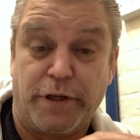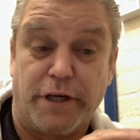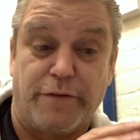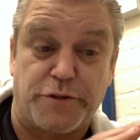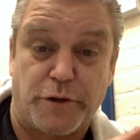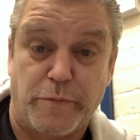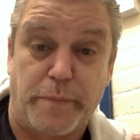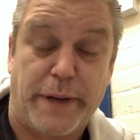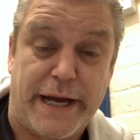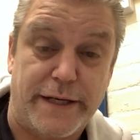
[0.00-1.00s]
I've also got my
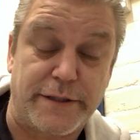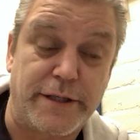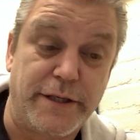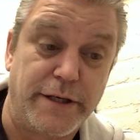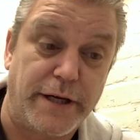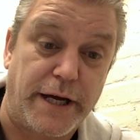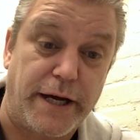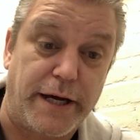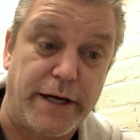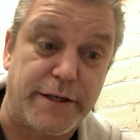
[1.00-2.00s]
band,
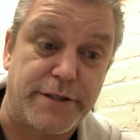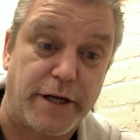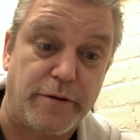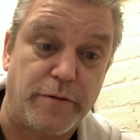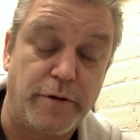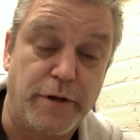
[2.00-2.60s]
so